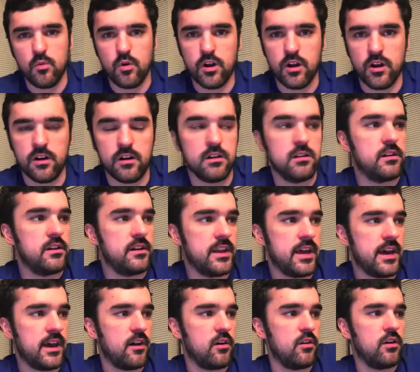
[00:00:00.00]
We're
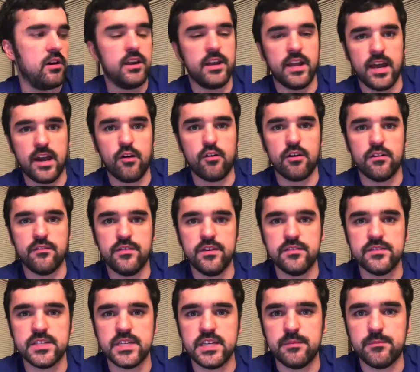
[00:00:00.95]
now an hour and
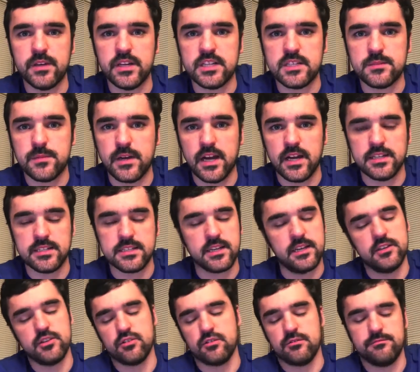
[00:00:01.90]
15 minutes behind
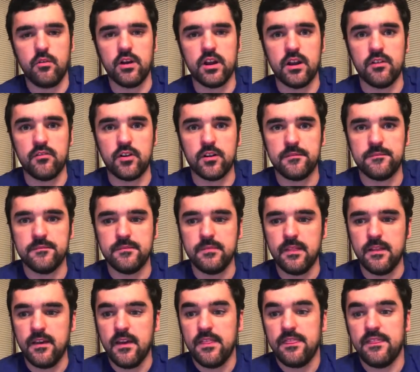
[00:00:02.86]
schedule. Whatever.
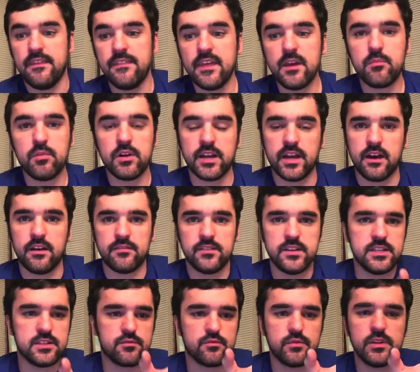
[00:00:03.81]
Then they bring out
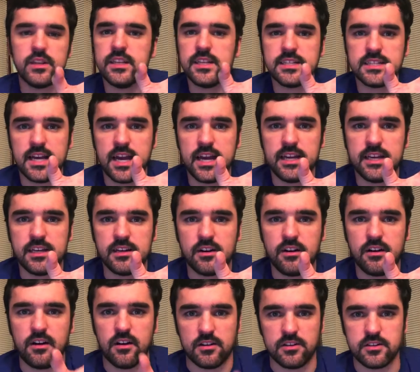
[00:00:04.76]
these really tiny
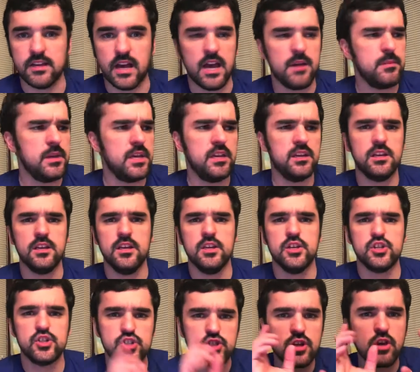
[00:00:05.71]
cars. I mean,
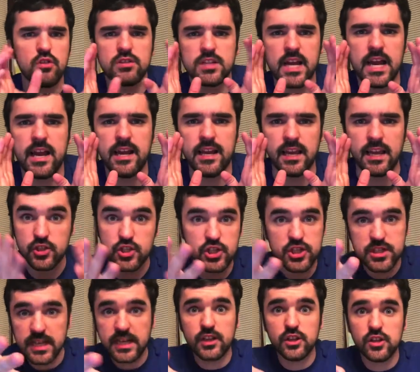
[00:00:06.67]
so tiny.
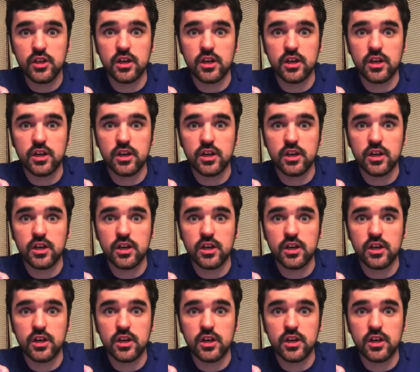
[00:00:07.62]
Just take a